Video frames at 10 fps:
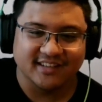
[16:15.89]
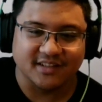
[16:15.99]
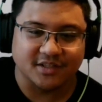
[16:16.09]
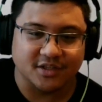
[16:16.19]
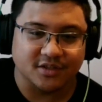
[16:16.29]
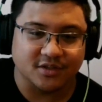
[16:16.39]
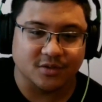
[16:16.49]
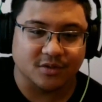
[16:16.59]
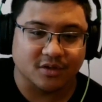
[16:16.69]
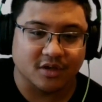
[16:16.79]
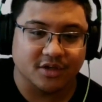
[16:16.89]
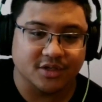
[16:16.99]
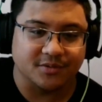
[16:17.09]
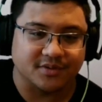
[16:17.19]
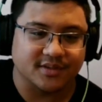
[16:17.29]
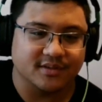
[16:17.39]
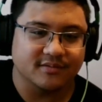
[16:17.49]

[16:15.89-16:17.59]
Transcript: This is your shoes.